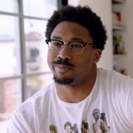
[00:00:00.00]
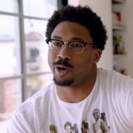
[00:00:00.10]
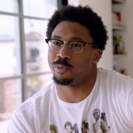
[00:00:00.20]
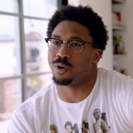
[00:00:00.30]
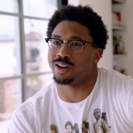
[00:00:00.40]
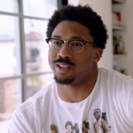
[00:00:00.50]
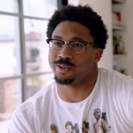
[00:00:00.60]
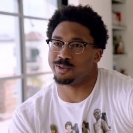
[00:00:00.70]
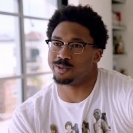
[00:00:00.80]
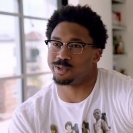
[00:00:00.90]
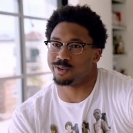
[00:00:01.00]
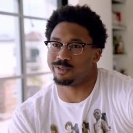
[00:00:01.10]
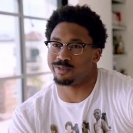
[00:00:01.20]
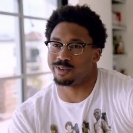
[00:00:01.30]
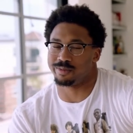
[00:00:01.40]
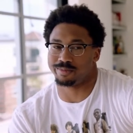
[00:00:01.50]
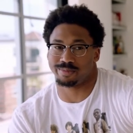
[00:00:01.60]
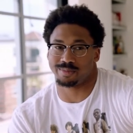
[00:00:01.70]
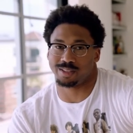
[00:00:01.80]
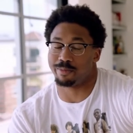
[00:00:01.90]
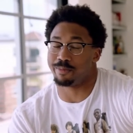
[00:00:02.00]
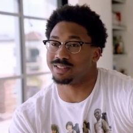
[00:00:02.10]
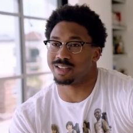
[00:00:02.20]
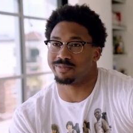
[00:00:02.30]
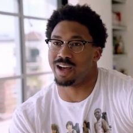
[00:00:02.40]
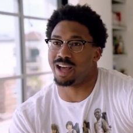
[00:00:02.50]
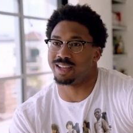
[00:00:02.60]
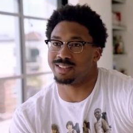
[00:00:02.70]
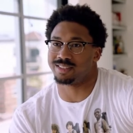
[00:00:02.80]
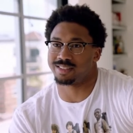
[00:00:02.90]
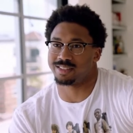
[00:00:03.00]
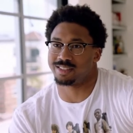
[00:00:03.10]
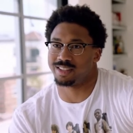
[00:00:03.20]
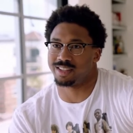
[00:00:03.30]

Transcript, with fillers: marijuana use or from domestic violence,